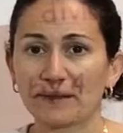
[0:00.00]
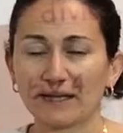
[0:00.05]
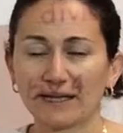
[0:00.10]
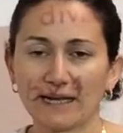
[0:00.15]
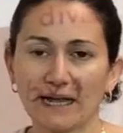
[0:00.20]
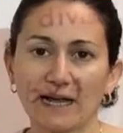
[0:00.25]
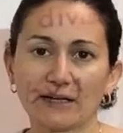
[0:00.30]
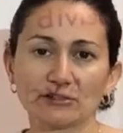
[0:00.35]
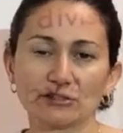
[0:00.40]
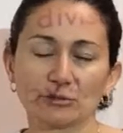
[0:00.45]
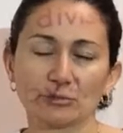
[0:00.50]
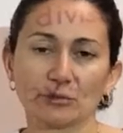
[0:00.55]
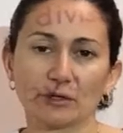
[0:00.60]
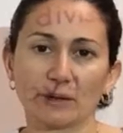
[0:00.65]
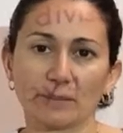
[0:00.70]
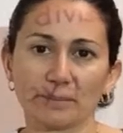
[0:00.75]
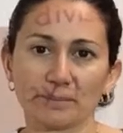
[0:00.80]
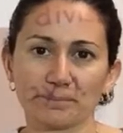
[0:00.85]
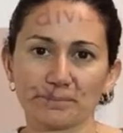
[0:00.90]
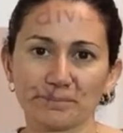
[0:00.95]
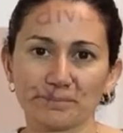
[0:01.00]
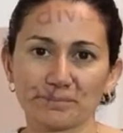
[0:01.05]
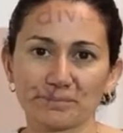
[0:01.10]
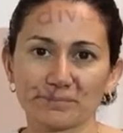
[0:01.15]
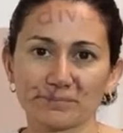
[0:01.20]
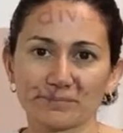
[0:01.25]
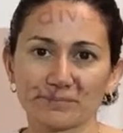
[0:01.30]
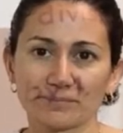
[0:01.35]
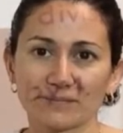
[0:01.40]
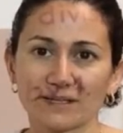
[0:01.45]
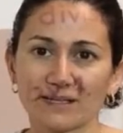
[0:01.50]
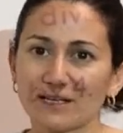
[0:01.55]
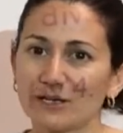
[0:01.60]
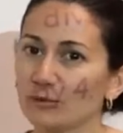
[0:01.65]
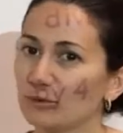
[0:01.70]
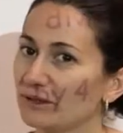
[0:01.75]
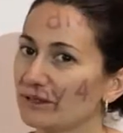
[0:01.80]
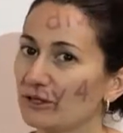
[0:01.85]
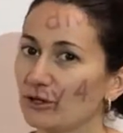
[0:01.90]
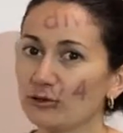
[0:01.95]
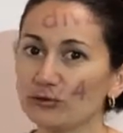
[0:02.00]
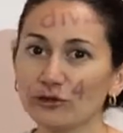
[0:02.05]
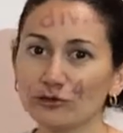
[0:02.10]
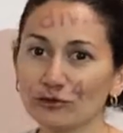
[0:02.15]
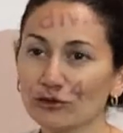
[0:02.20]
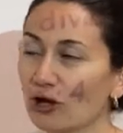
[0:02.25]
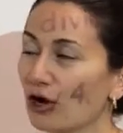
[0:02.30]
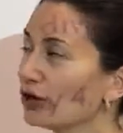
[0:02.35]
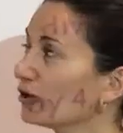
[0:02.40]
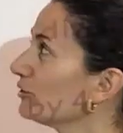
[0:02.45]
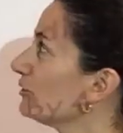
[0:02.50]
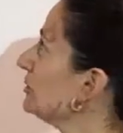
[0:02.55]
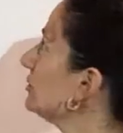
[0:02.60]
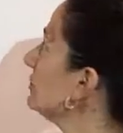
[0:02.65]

in algebra? You no longer